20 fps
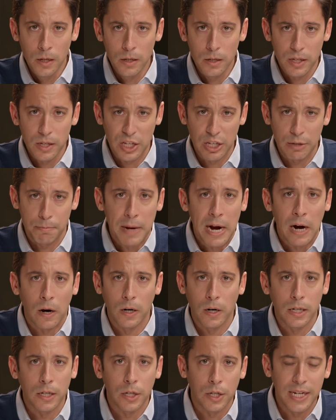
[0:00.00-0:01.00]

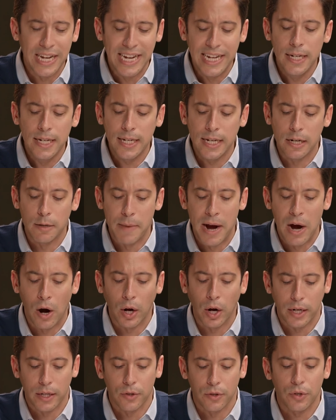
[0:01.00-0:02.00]
disparaged Indian
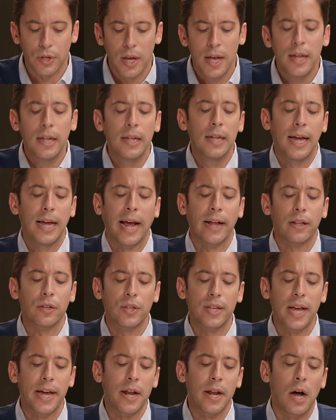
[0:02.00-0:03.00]
Americans and
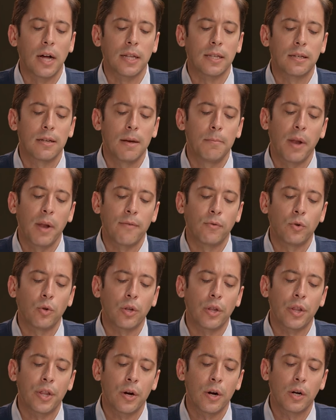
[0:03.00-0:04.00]
said on some
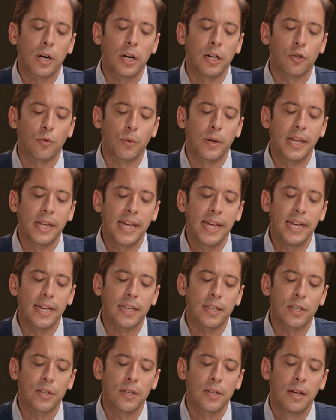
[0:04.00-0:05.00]
level their country
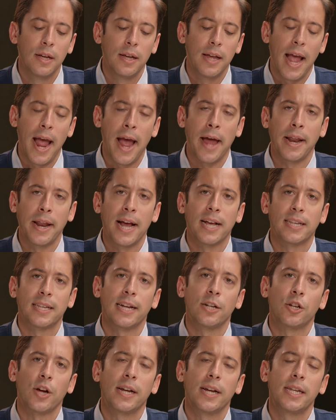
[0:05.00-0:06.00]
is an
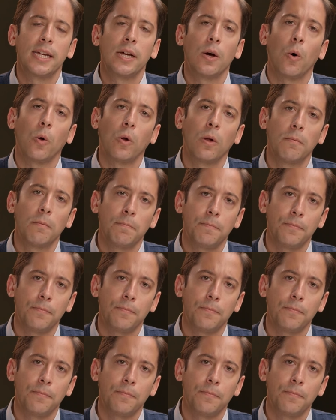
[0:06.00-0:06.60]
SHIT hole.